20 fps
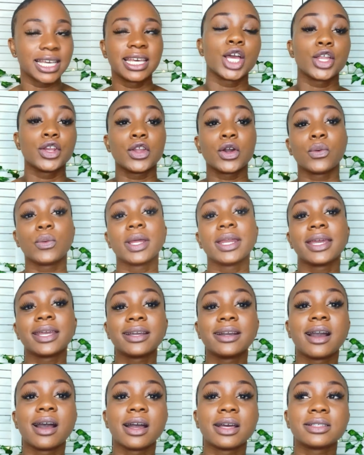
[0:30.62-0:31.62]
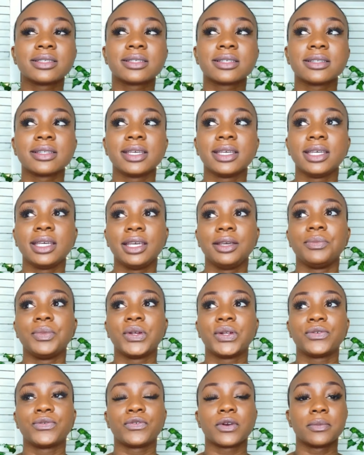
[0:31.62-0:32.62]
Now, when I got the
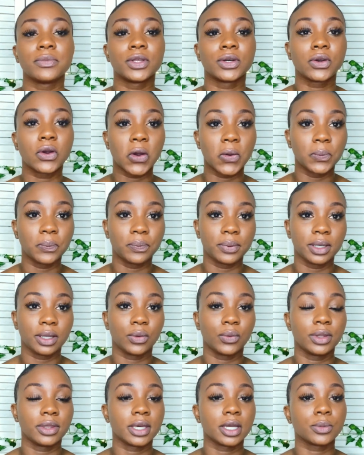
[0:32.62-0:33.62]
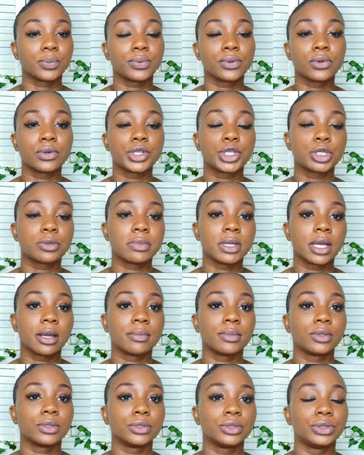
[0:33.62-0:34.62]
email from the company, when they approached me
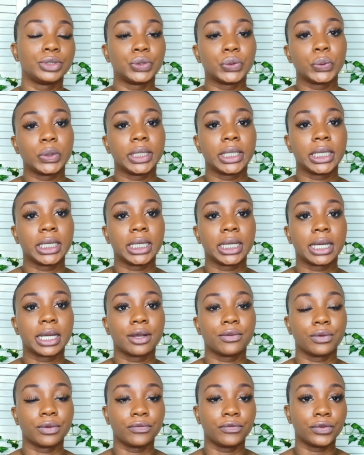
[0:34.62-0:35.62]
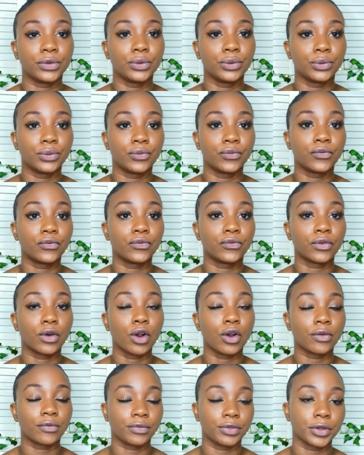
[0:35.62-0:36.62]
about doing a review
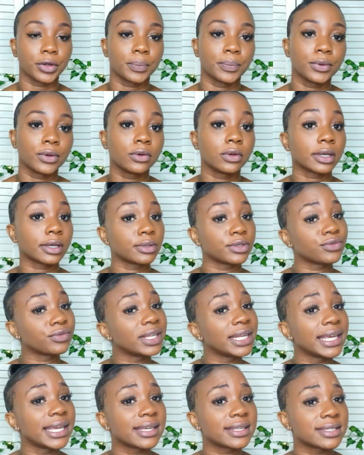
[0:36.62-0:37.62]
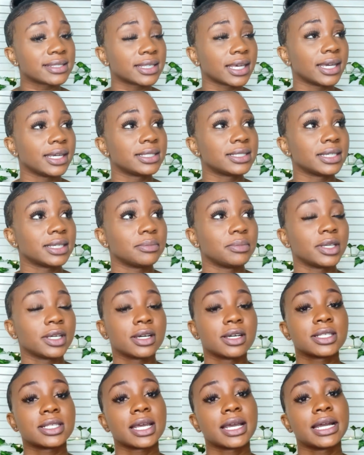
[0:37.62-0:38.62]
of their product, I was really excited
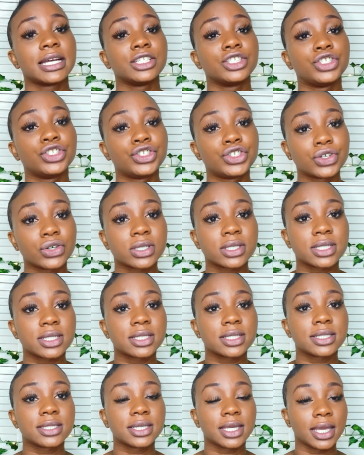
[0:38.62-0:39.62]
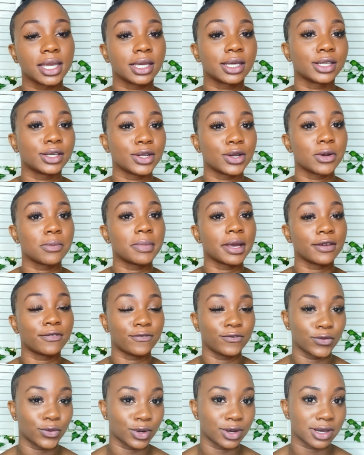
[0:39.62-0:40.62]
because I had just taken out my
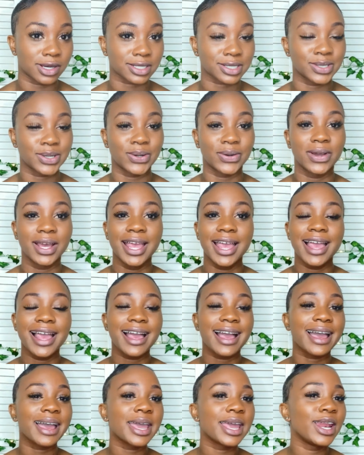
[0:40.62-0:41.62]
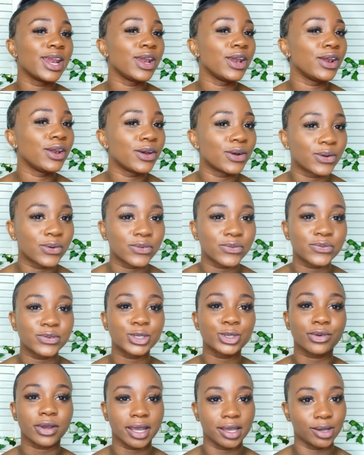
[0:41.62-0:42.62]
faux locks. Now, I love
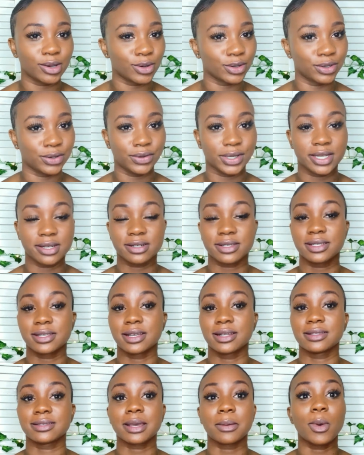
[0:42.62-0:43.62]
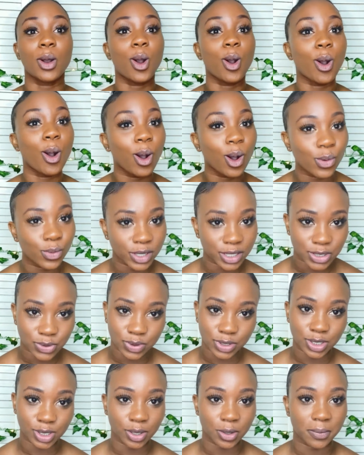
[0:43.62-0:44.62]
trying out new hairstyles. I'm always
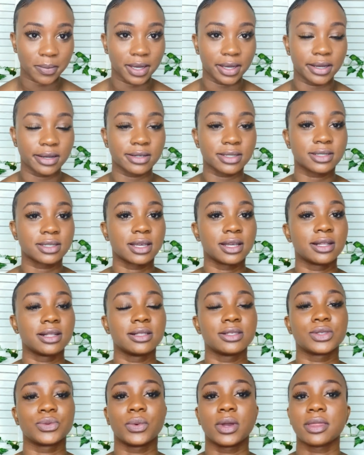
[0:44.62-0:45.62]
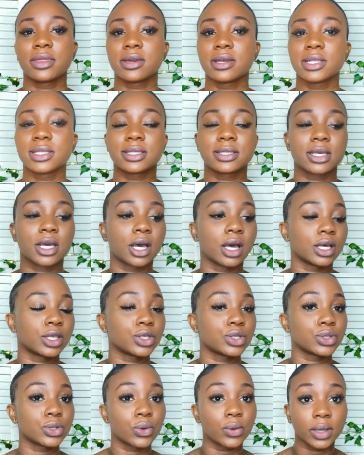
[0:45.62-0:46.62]
switching up my hairstyles, whether it's a
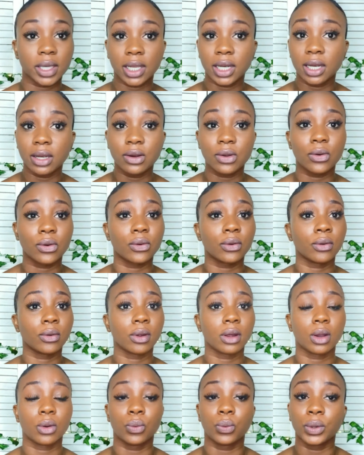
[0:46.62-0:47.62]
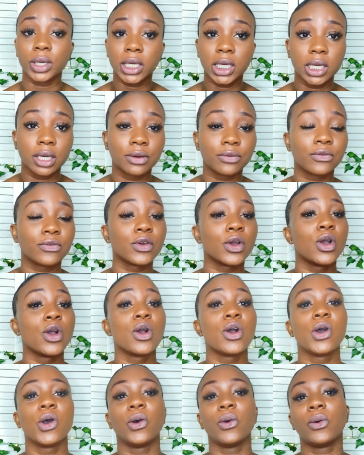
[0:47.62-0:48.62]
sew-in or a weave
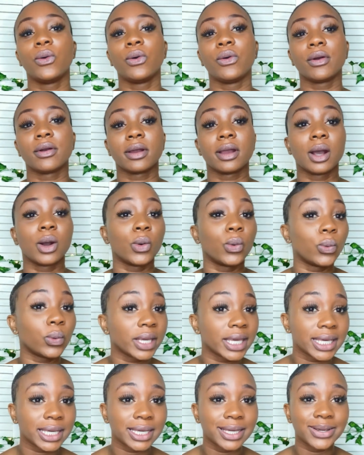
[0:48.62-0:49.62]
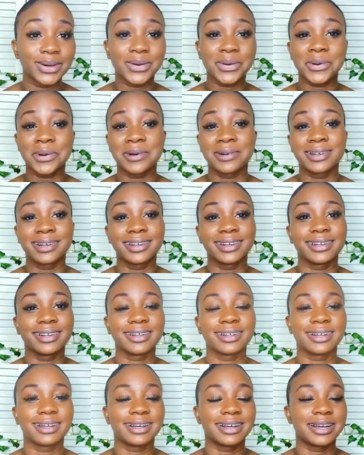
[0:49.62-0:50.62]
or a wig
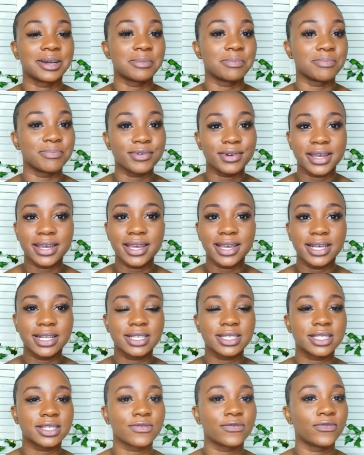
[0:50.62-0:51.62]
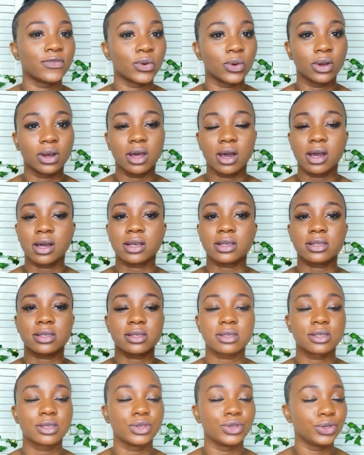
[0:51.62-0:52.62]
or braids, faux
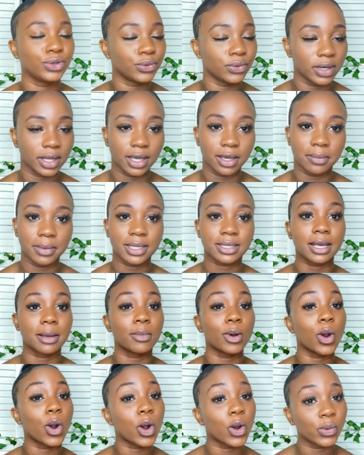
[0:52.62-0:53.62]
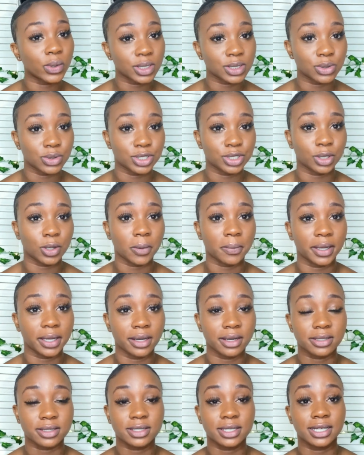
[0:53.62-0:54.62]
locks, you name it. I'm always switching up my
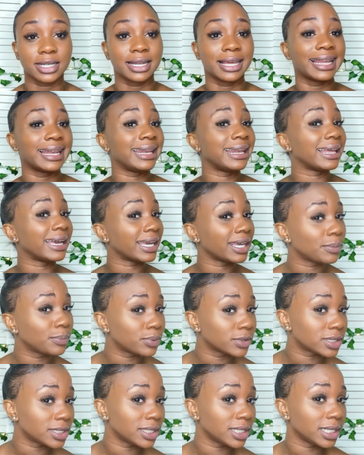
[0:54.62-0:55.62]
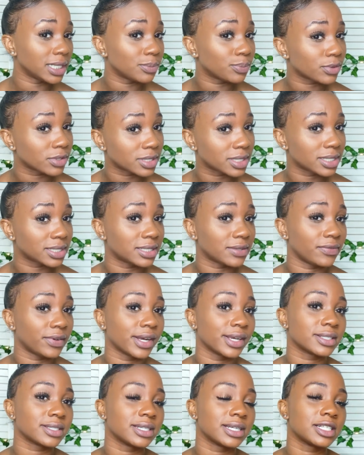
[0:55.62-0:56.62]
hairstyle. I like putting in protective
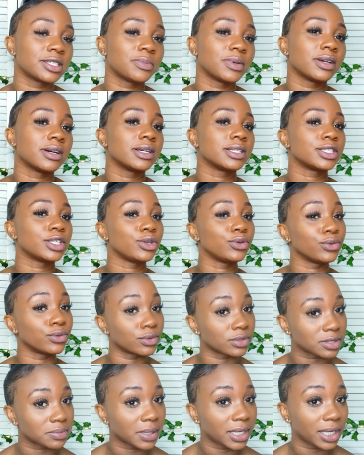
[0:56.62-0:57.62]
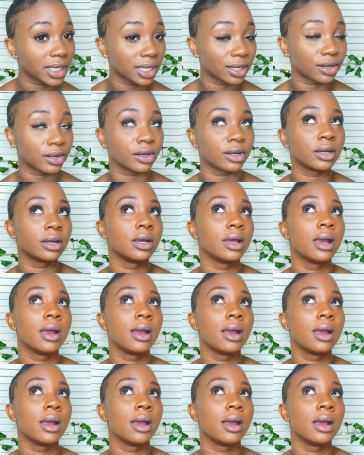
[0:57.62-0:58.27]
hairstyles because it grows my hair.